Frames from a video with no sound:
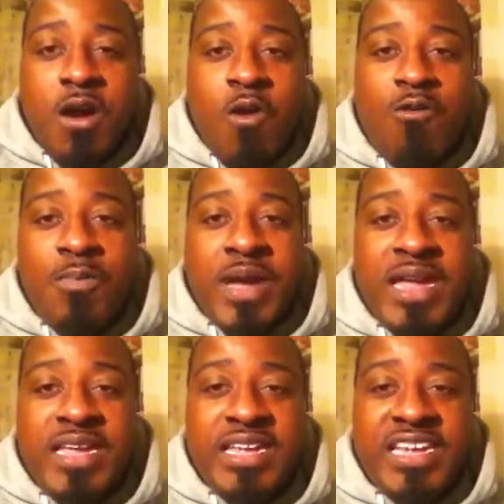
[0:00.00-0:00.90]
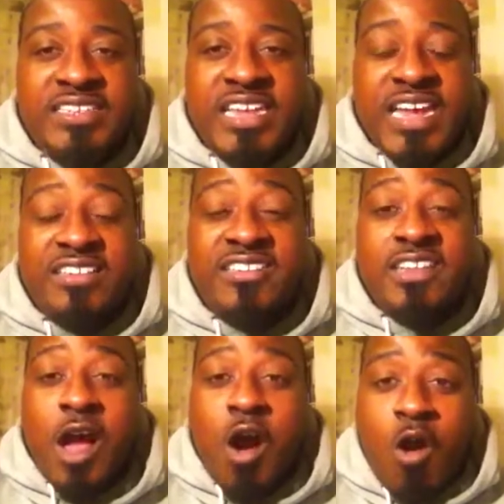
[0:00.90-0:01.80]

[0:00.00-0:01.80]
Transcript: overpay in taxes.